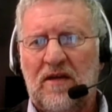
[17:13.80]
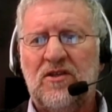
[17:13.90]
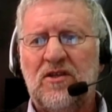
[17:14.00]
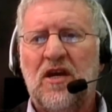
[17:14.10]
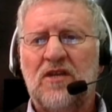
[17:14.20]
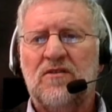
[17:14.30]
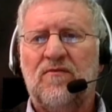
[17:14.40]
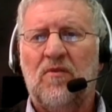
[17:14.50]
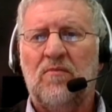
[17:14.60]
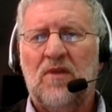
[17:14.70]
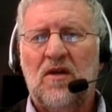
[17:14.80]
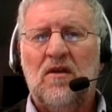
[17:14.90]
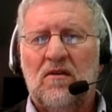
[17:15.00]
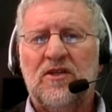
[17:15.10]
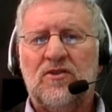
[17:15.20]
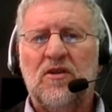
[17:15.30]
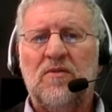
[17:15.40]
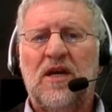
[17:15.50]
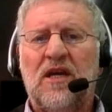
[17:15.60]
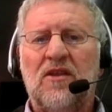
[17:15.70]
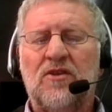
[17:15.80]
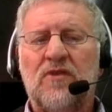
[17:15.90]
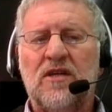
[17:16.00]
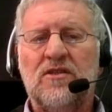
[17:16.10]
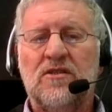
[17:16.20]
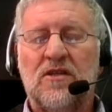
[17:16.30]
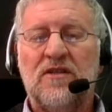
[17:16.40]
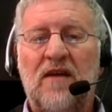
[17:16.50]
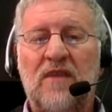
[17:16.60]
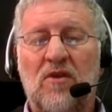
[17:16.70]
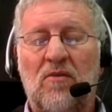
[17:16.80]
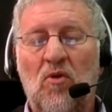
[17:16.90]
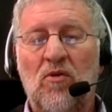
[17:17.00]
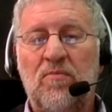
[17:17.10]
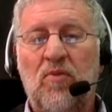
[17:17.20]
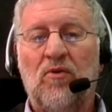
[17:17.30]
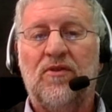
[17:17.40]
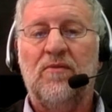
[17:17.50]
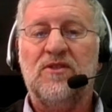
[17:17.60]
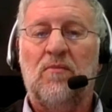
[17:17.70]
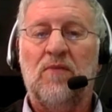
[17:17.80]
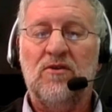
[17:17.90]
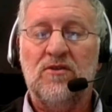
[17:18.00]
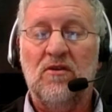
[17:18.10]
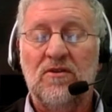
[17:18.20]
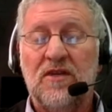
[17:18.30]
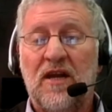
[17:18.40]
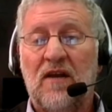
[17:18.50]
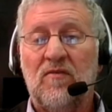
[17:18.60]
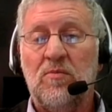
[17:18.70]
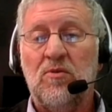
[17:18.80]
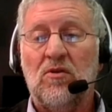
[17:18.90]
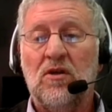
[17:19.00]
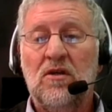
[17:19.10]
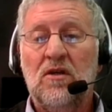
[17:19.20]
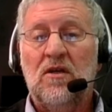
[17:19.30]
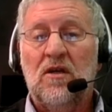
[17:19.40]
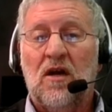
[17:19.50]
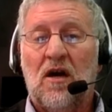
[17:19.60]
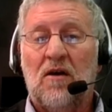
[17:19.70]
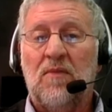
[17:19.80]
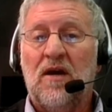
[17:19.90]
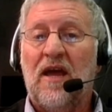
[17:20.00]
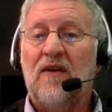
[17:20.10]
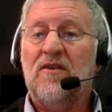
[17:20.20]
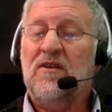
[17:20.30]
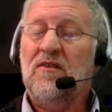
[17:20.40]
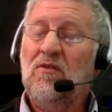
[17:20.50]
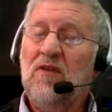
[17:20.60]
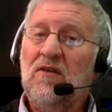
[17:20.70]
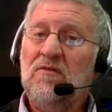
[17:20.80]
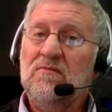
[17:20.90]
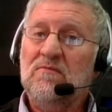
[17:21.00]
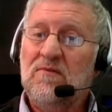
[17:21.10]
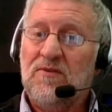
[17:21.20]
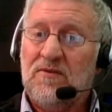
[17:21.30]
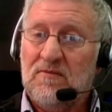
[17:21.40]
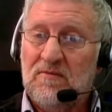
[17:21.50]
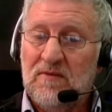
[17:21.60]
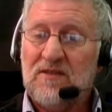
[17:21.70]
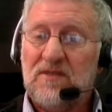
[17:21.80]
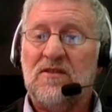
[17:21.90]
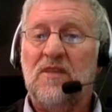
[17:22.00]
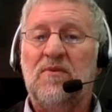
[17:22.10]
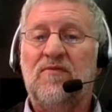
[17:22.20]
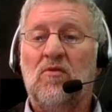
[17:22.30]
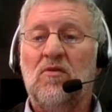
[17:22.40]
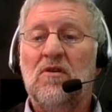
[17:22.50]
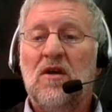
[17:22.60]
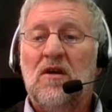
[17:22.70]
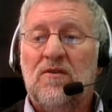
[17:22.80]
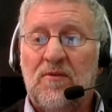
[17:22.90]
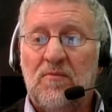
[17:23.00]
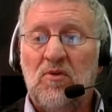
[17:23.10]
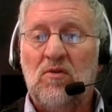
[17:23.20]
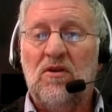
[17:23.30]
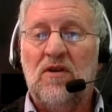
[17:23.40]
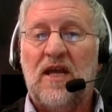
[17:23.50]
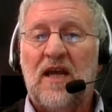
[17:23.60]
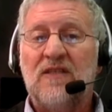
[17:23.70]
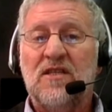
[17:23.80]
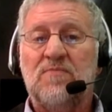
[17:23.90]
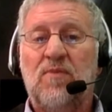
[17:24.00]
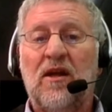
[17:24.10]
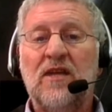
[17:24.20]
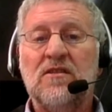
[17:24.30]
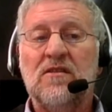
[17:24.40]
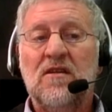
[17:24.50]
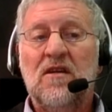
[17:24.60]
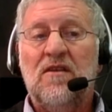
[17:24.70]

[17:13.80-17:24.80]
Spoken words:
education from literally being in the trenches is a damn sight more important than someone who's learnt it out of a book. And although, as I said before, the book learning has its place,